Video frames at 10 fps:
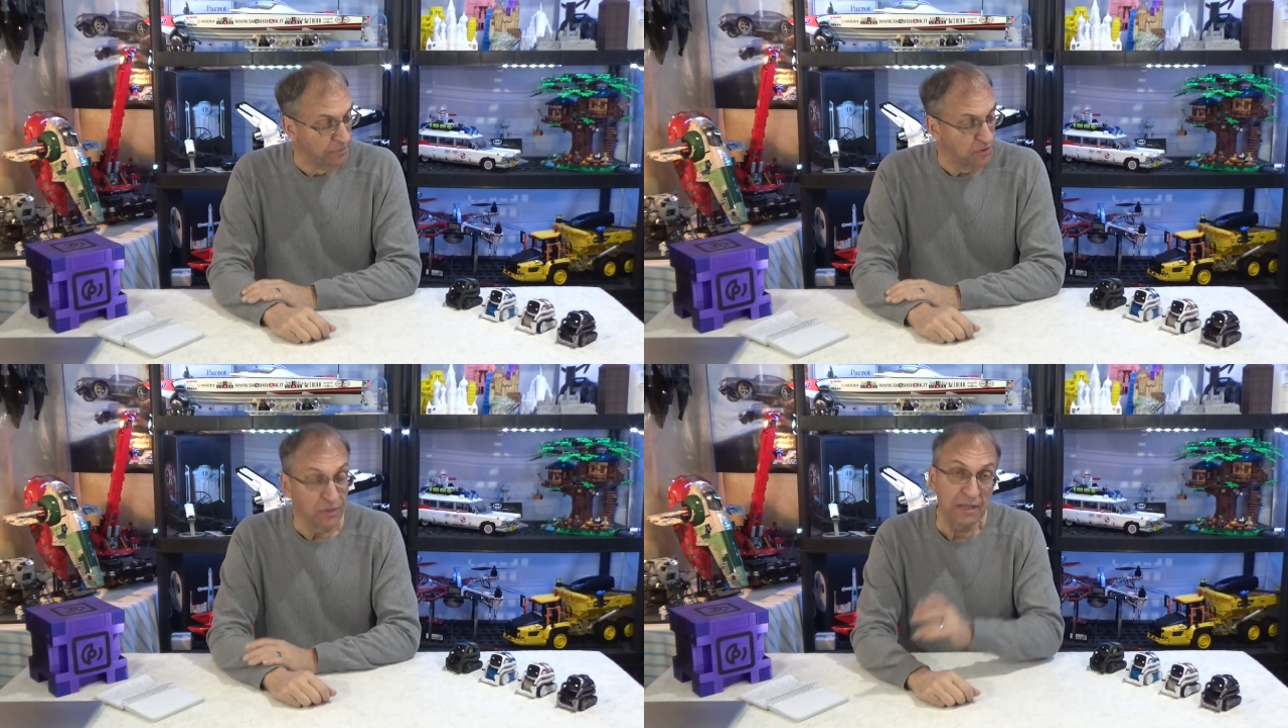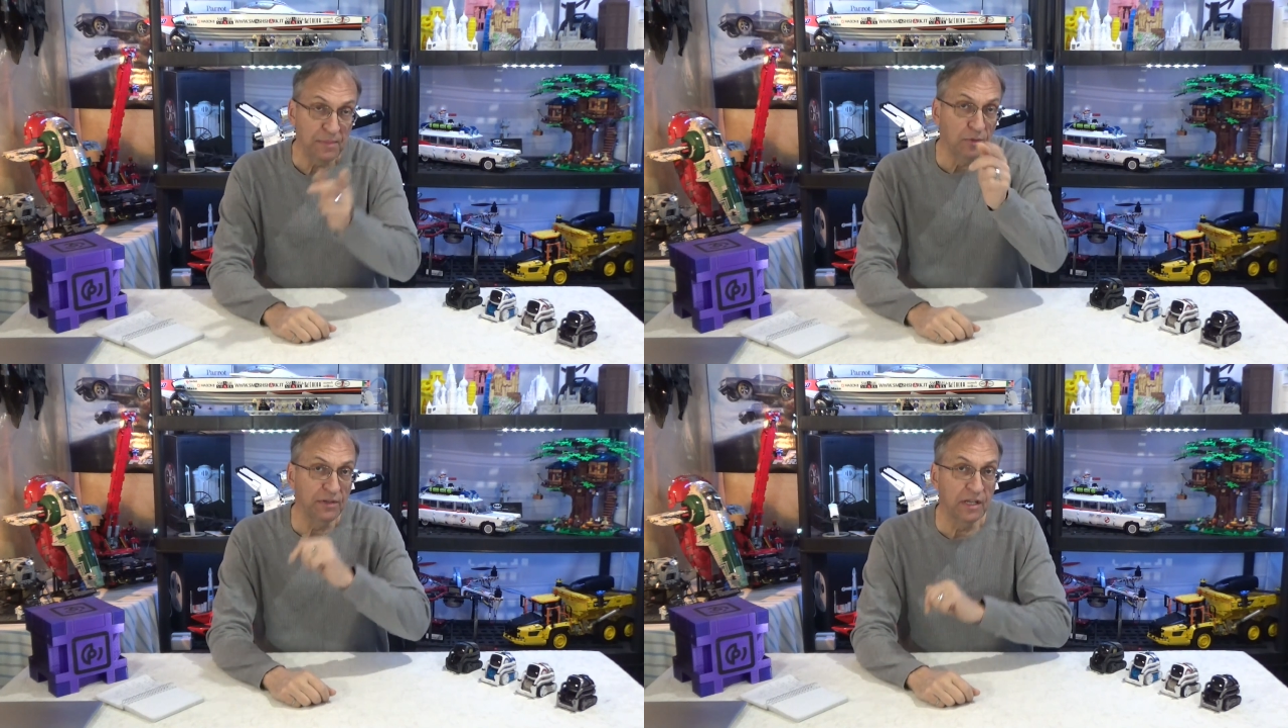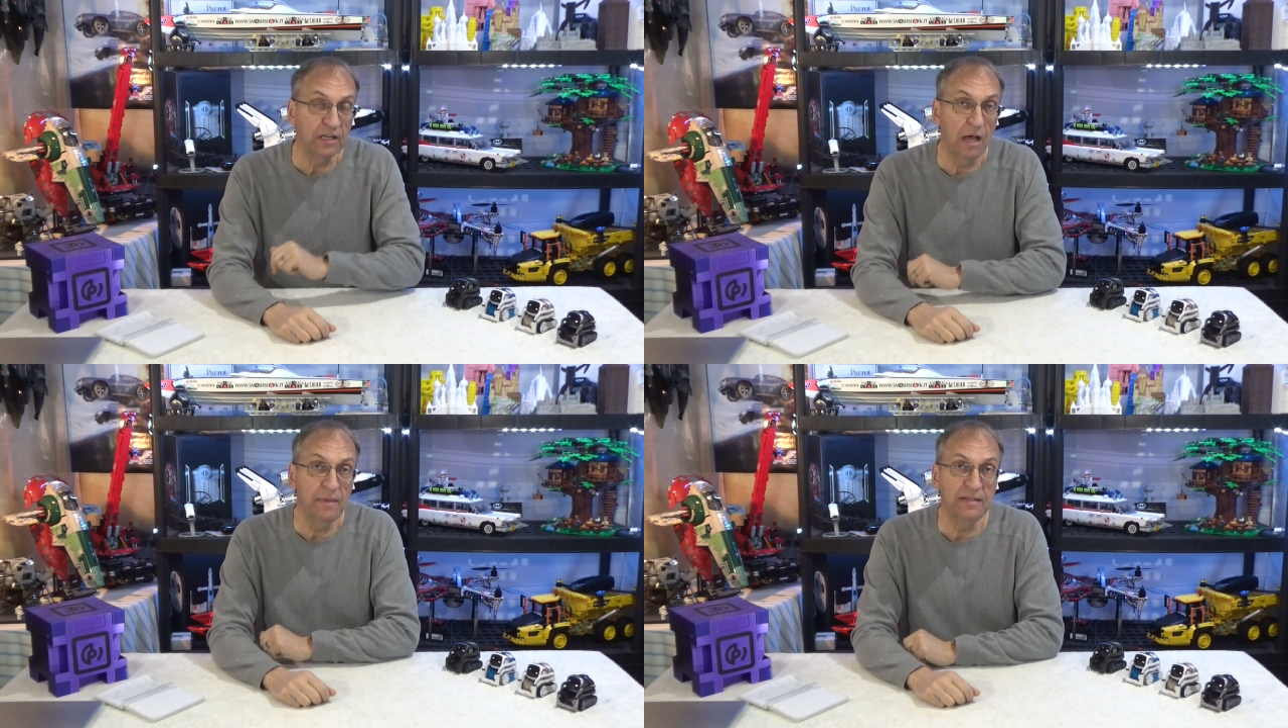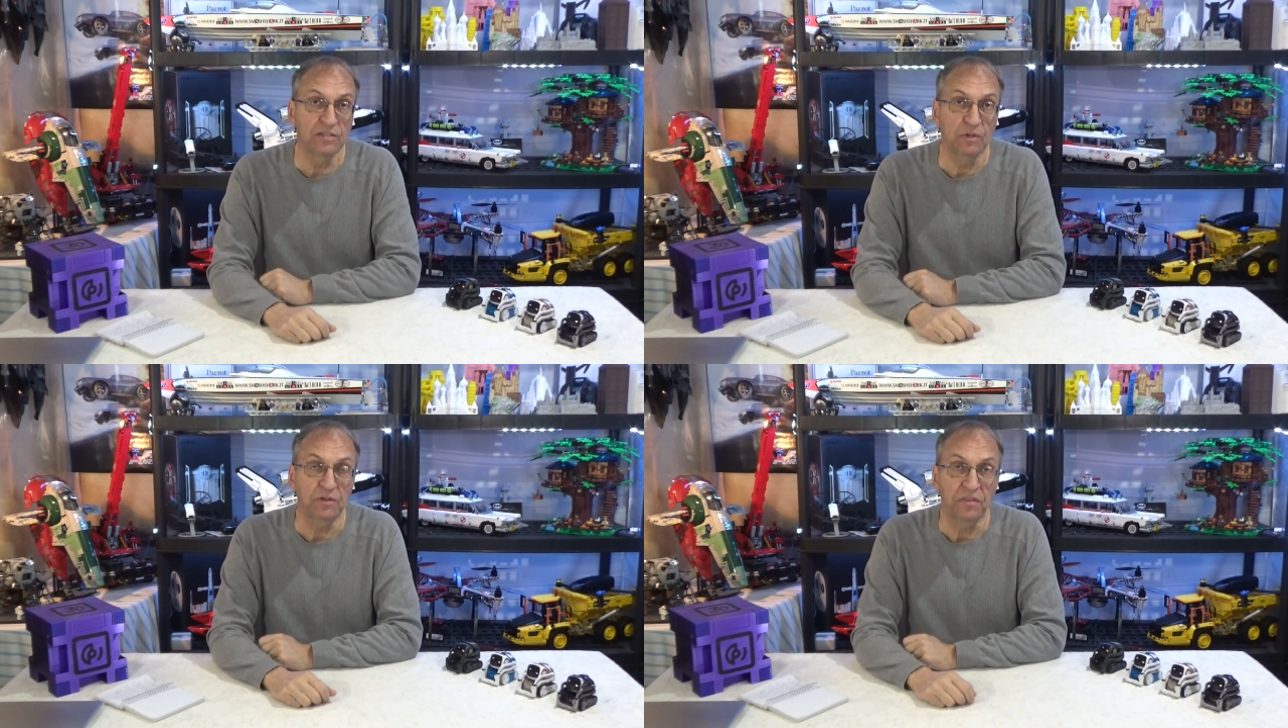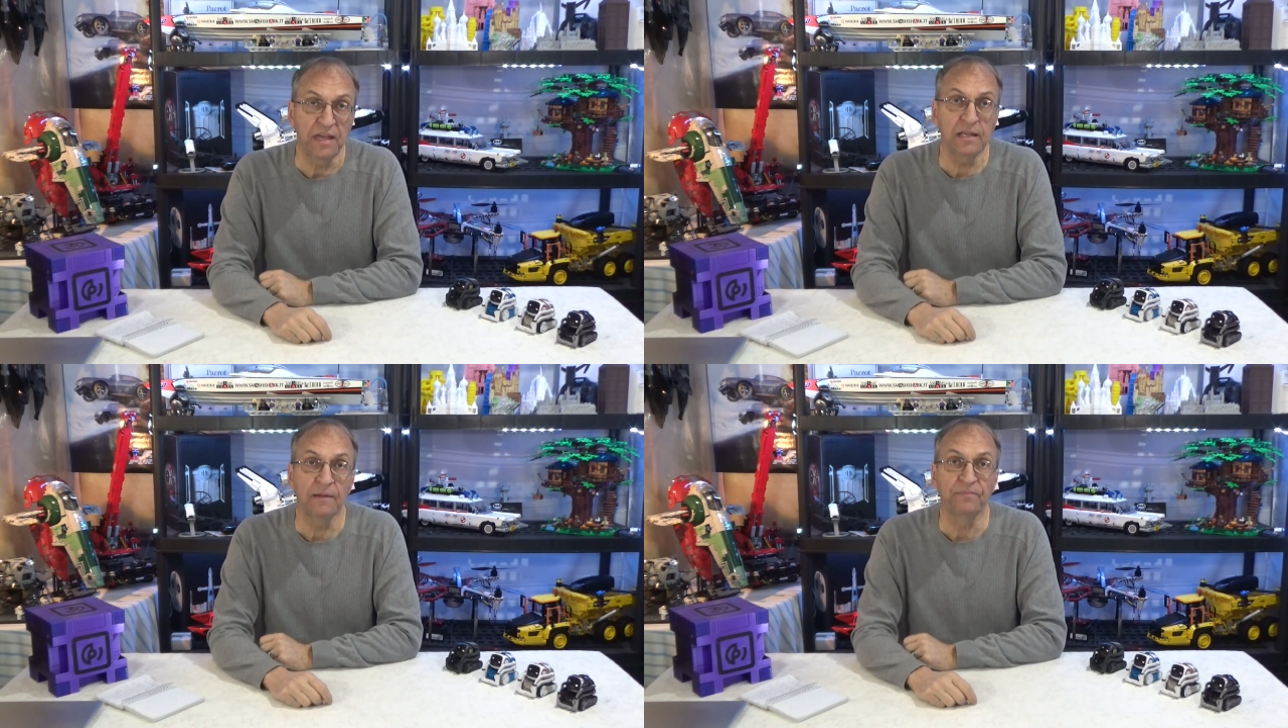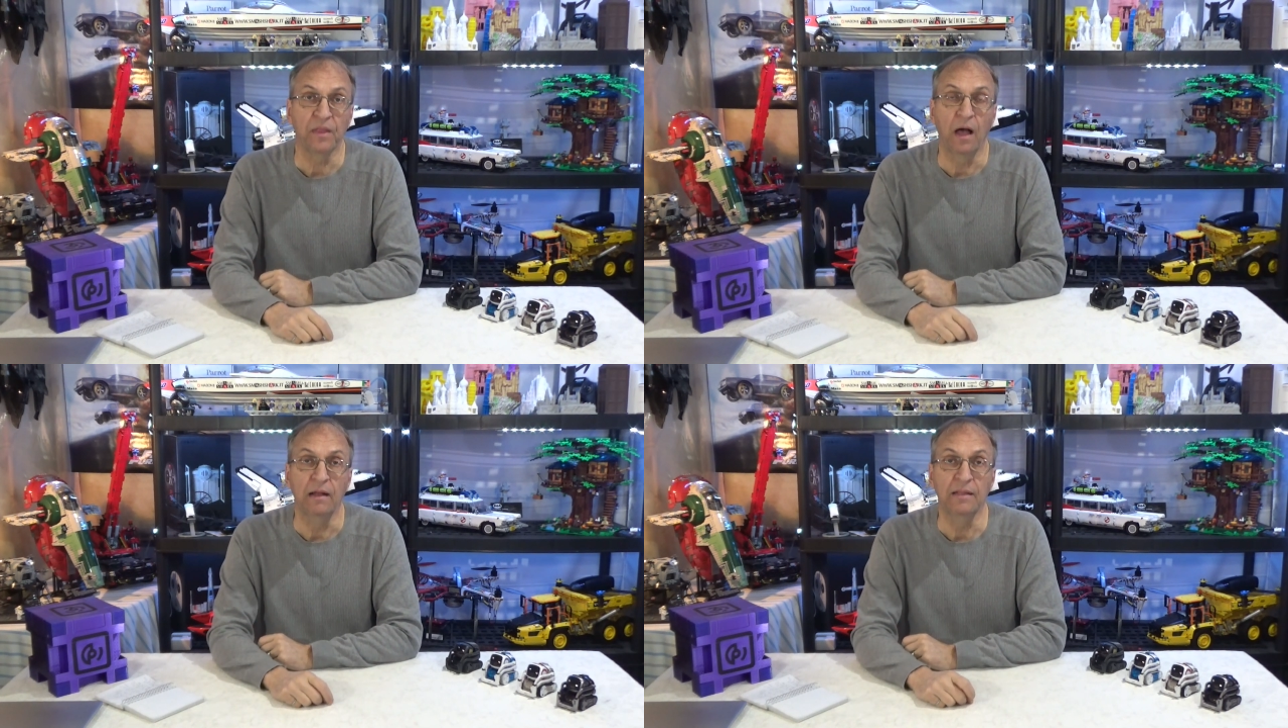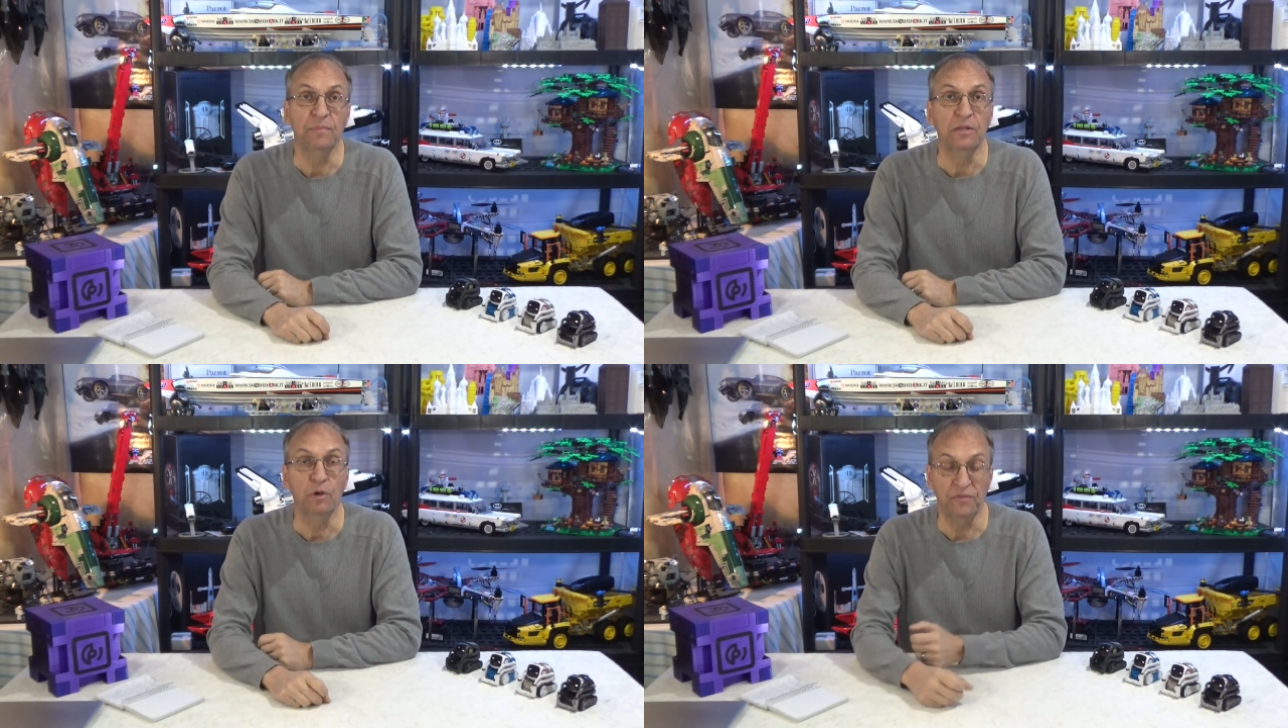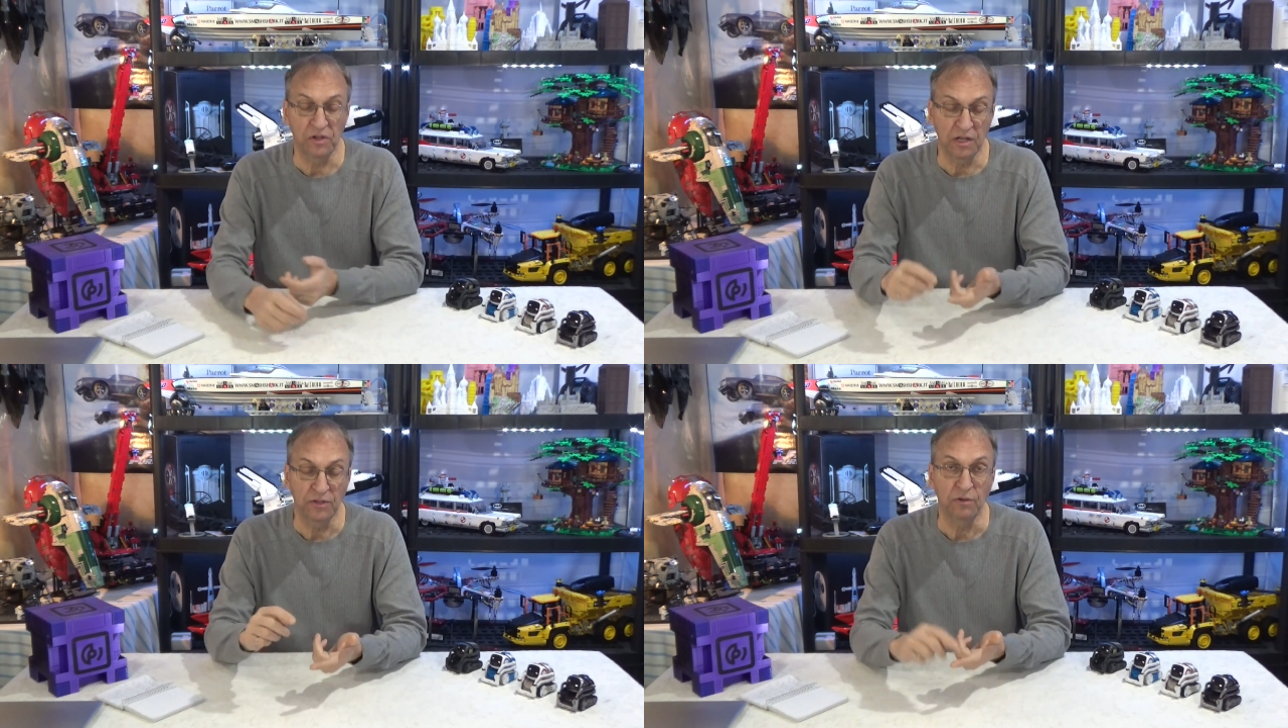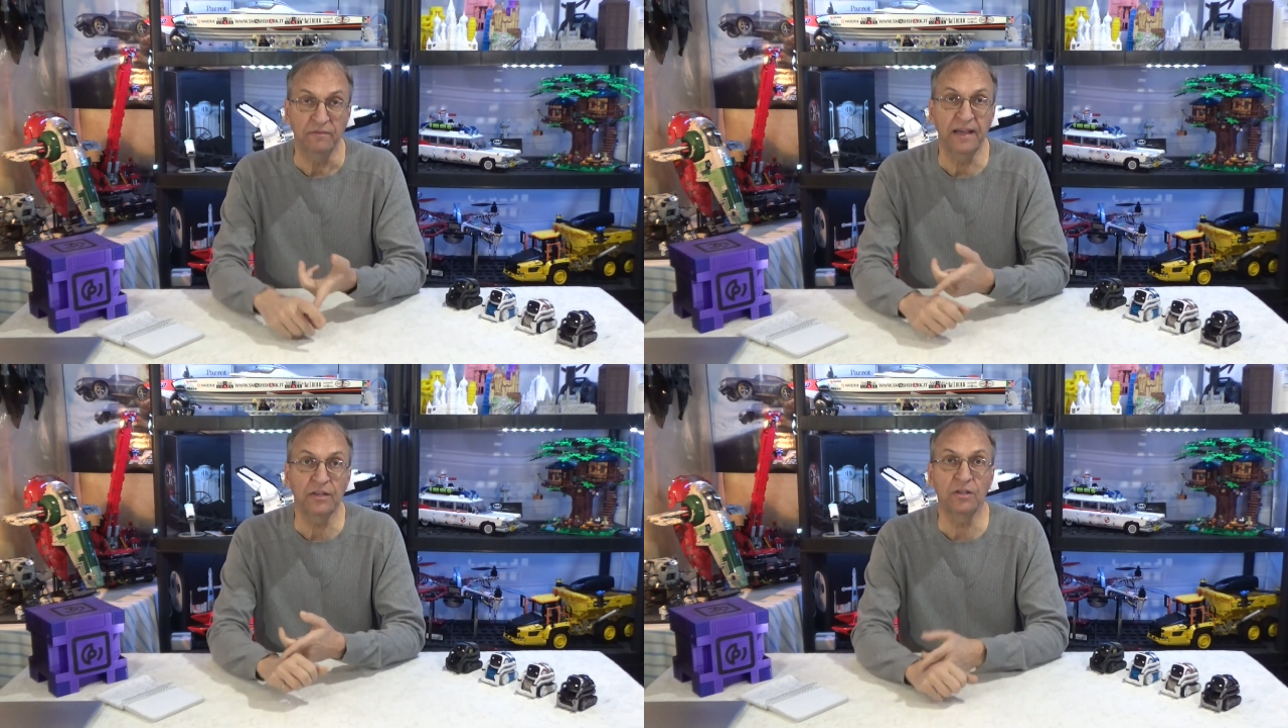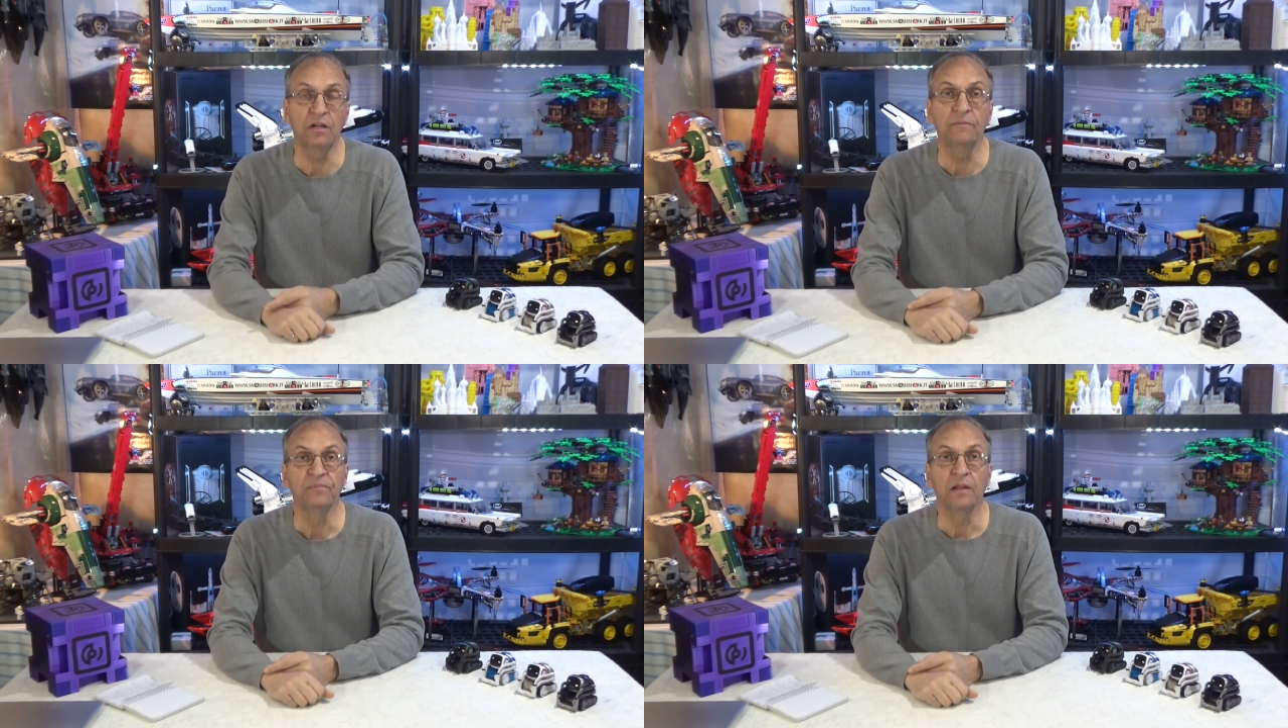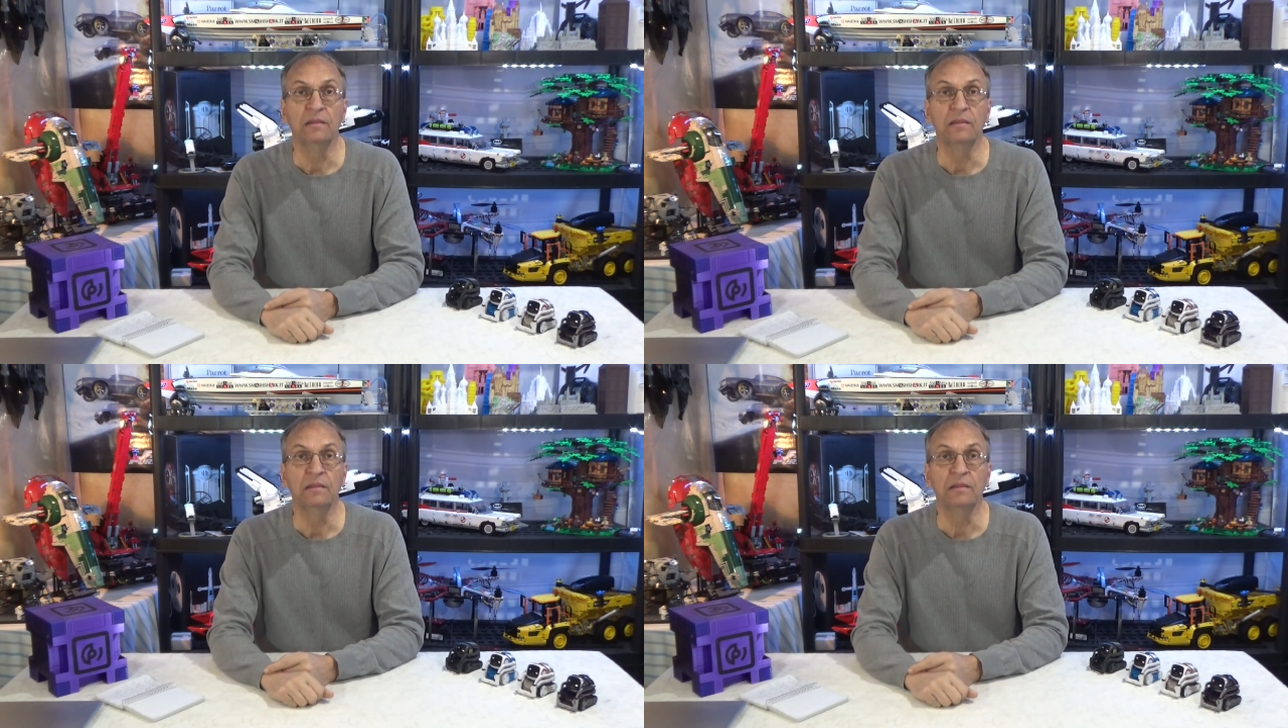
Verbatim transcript: So let me know in the comments what you think. Uh, let me know if you got your Vector.